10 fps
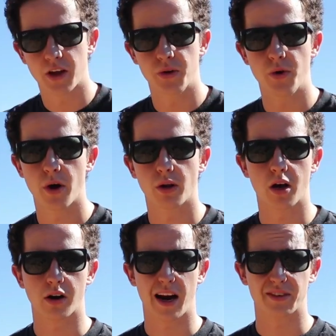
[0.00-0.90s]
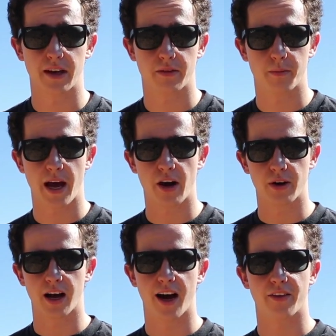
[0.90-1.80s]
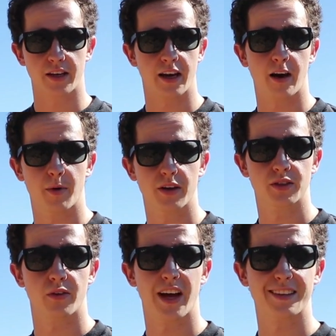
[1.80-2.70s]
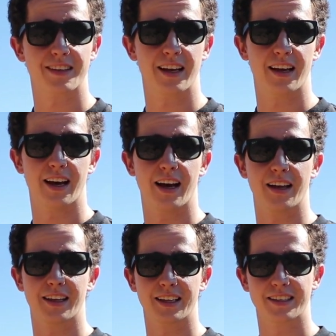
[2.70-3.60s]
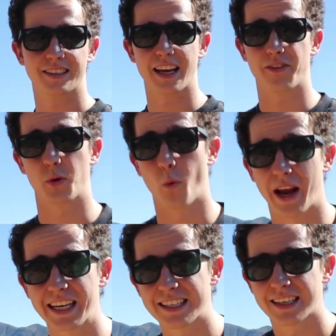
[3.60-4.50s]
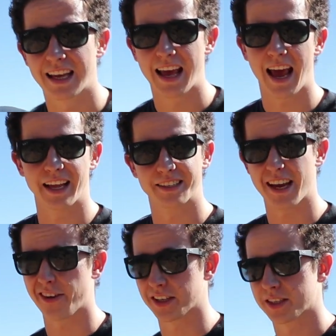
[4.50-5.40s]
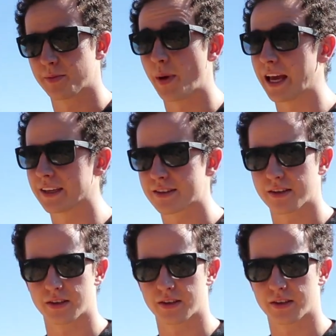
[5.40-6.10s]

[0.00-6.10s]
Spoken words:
You no longer have to have a battery on the camera. So that's saving weight and saving space.